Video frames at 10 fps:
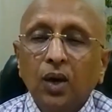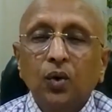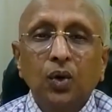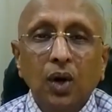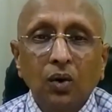
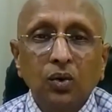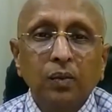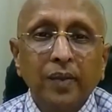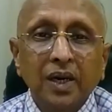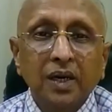you have
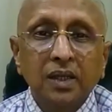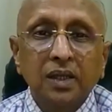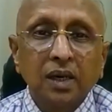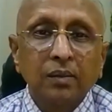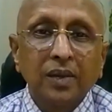to
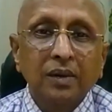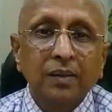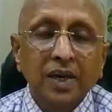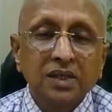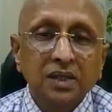maintain their
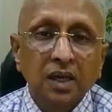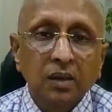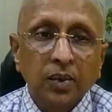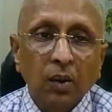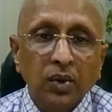
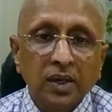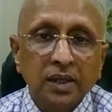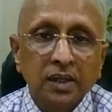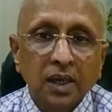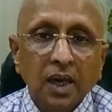medicinal properties.